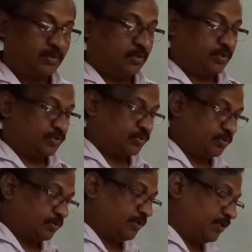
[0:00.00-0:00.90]

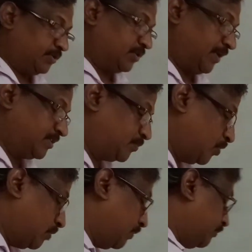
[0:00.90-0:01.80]
So here is the next
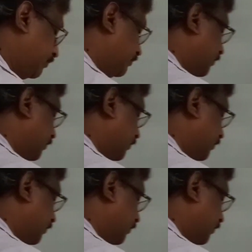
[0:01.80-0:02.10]
problem.